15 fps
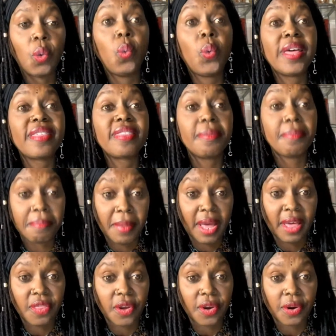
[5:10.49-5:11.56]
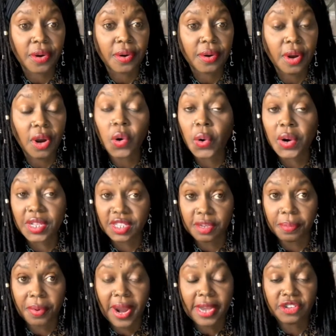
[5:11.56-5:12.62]
with mother, according
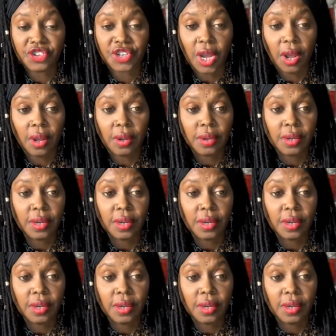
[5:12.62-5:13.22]
to Bradshaw.